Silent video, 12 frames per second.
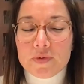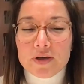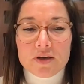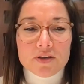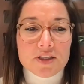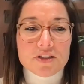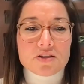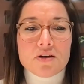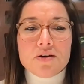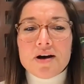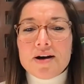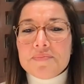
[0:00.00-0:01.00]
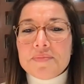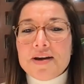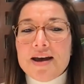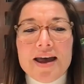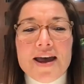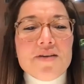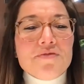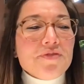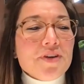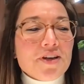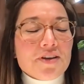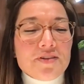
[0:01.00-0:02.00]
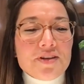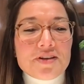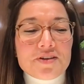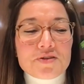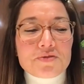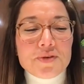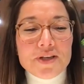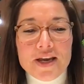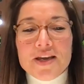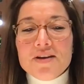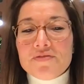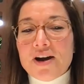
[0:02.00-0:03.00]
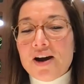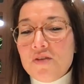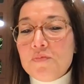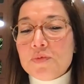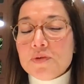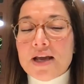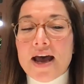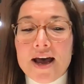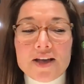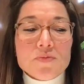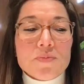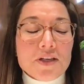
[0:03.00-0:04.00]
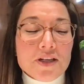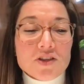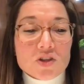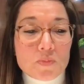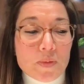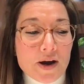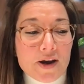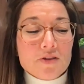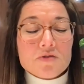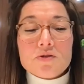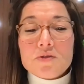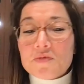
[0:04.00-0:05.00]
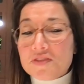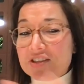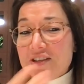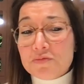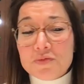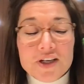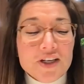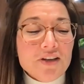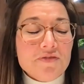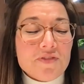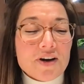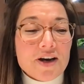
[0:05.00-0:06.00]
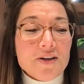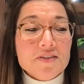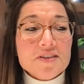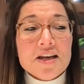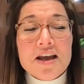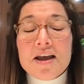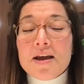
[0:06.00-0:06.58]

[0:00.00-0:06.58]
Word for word: Because it's uh, every creative output has been inspired or redefined